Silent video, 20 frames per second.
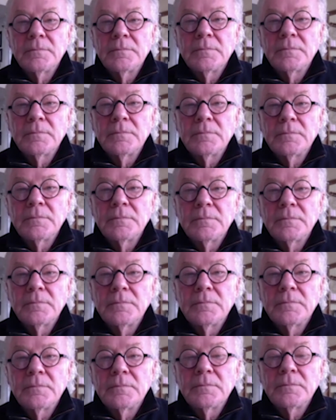
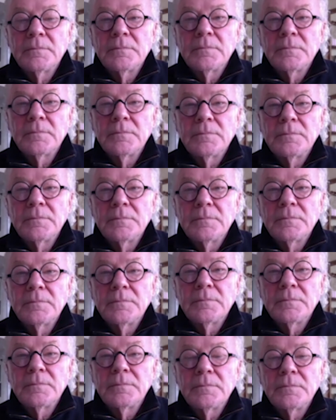
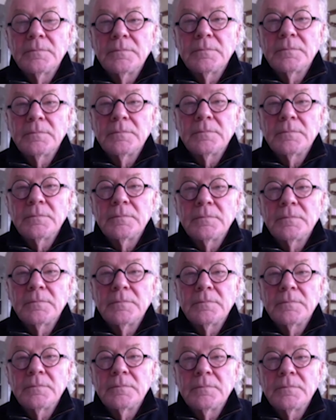
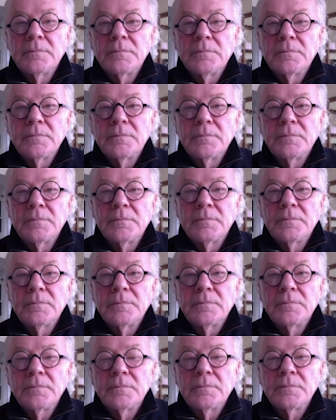
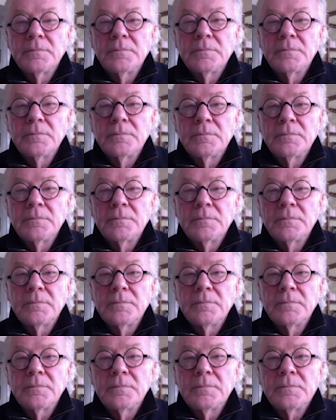
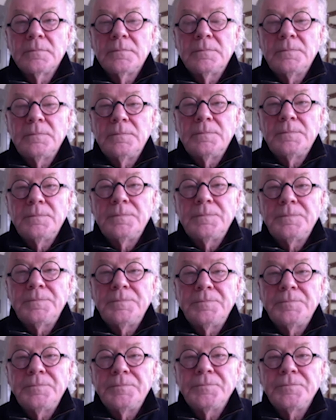
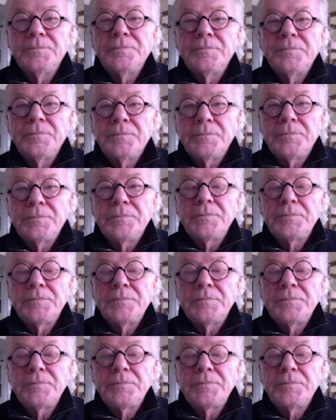No words are spoken by the person on screen.